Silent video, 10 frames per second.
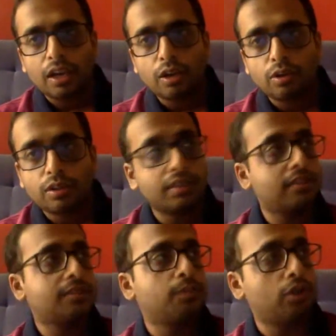There's
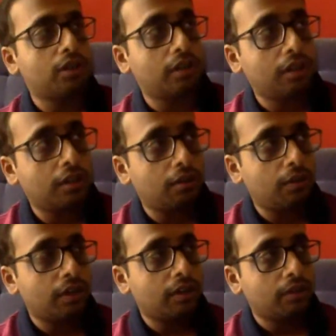this book
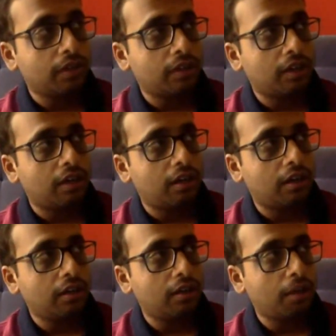where
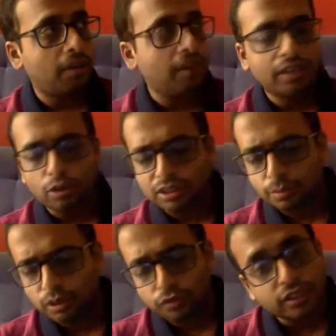Hemingway talks
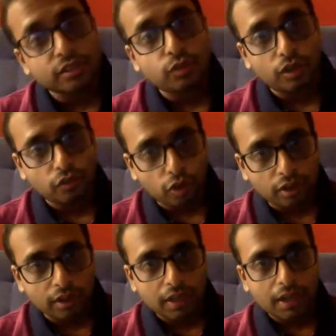about the First World War,
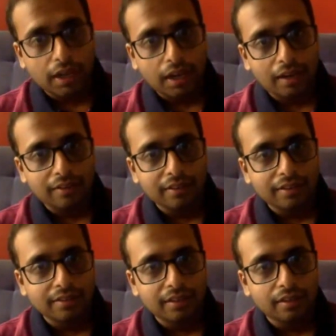and he
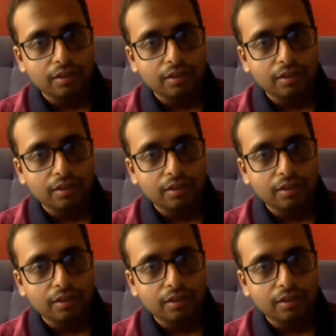says that